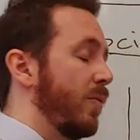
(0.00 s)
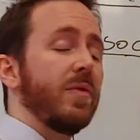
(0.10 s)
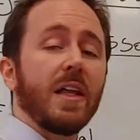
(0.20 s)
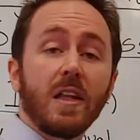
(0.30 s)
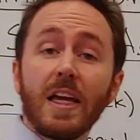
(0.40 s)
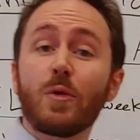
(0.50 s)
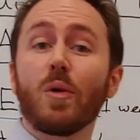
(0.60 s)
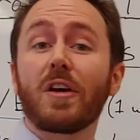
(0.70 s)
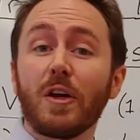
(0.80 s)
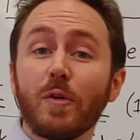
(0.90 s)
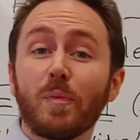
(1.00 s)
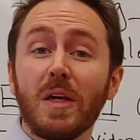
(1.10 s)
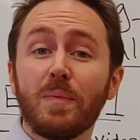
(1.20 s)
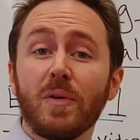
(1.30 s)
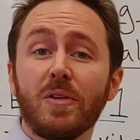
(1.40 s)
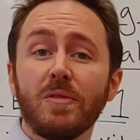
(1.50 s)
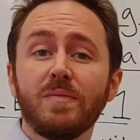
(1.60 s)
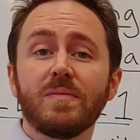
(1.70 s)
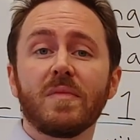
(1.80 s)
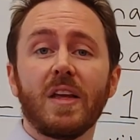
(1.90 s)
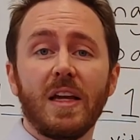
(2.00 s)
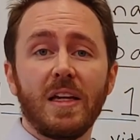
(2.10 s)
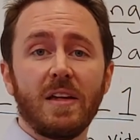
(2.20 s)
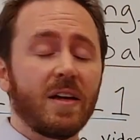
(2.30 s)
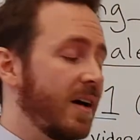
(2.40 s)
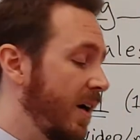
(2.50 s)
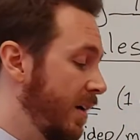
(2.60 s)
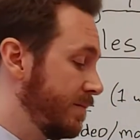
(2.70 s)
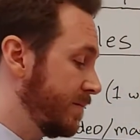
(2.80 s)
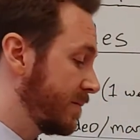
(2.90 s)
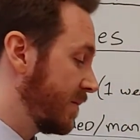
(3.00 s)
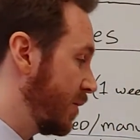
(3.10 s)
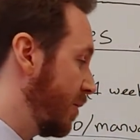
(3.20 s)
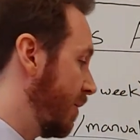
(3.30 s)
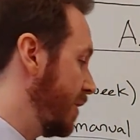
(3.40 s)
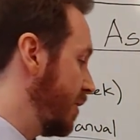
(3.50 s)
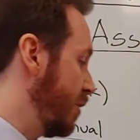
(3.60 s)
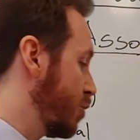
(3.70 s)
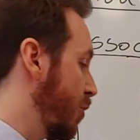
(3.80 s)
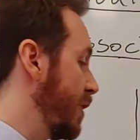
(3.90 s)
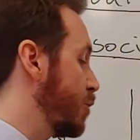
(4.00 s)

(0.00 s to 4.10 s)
They like working with people, they enjoy